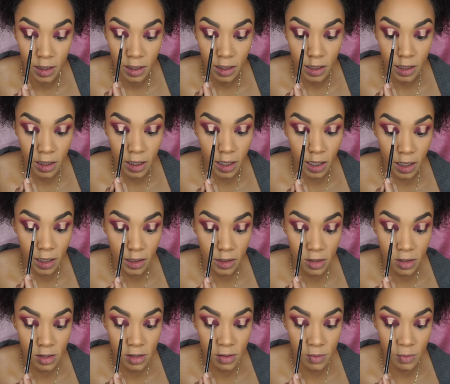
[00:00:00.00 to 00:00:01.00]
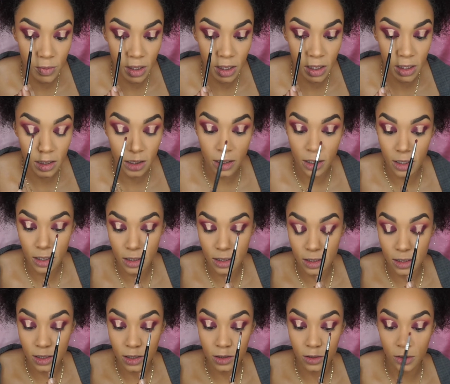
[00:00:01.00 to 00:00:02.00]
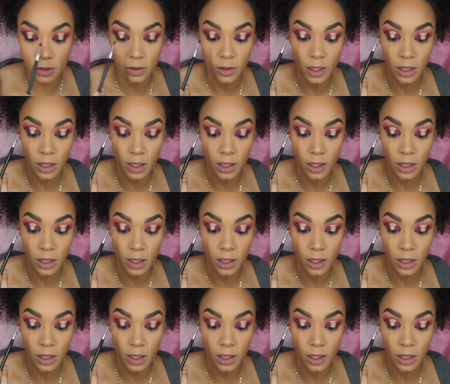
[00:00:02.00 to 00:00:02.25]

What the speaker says: And I kind of just made these little